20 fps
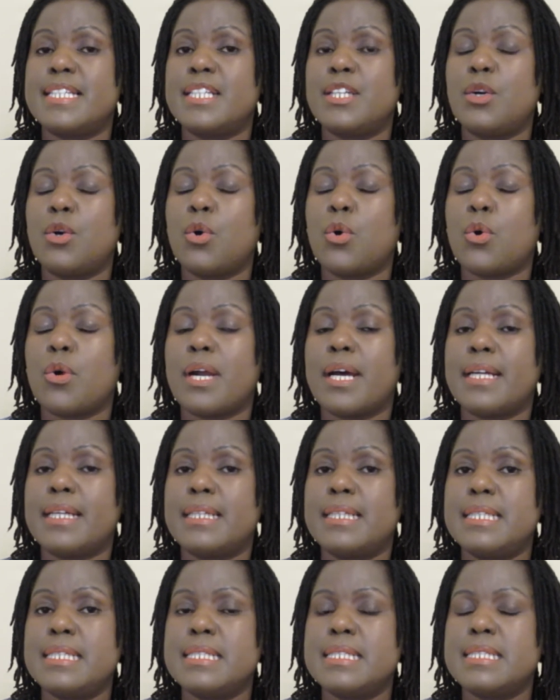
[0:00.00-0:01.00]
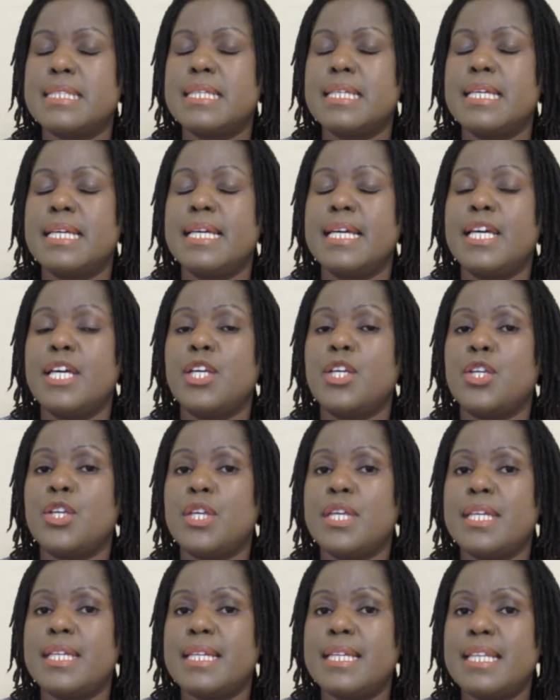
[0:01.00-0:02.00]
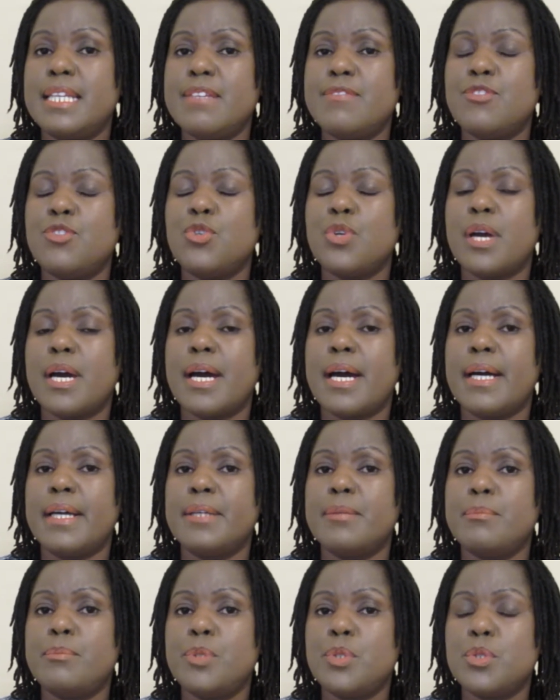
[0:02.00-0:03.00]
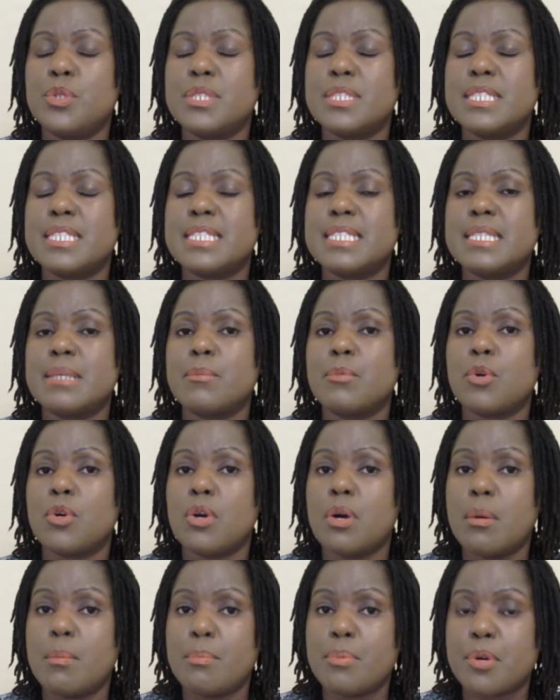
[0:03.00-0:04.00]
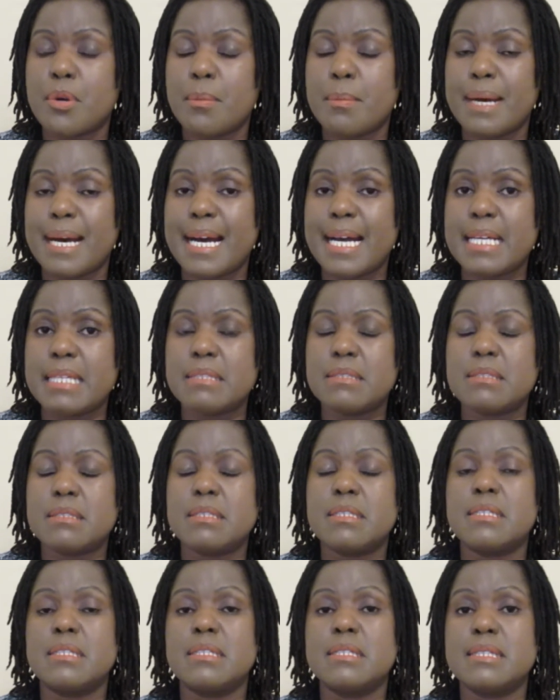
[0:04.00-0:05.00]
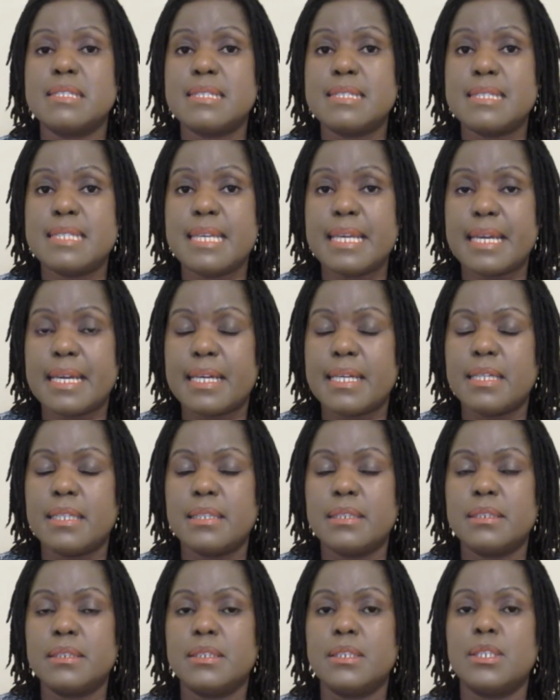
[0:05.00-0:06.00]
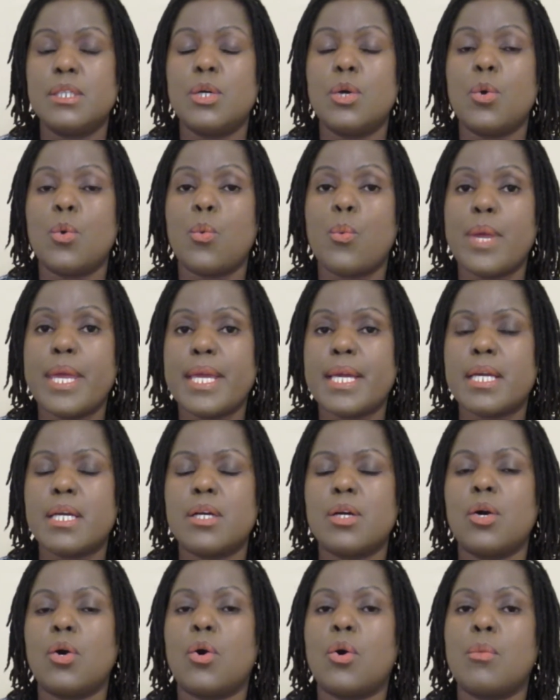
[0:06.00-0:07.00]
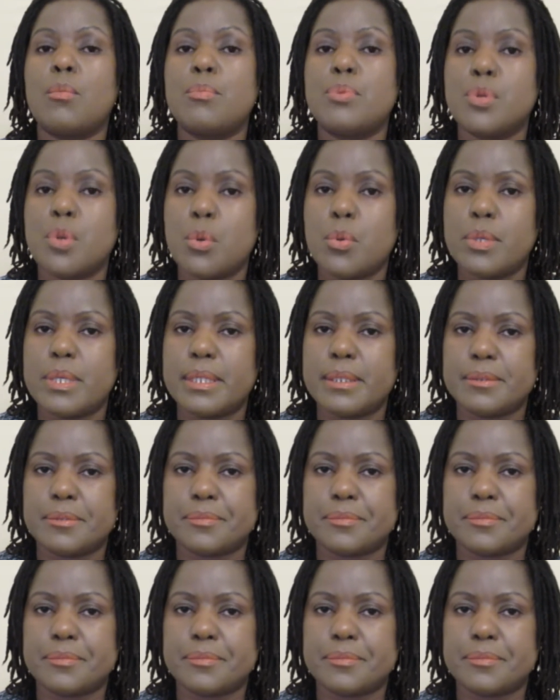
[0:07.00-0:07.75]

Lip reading: or at least it leaves your immune system compromised, sick, weak, or broken.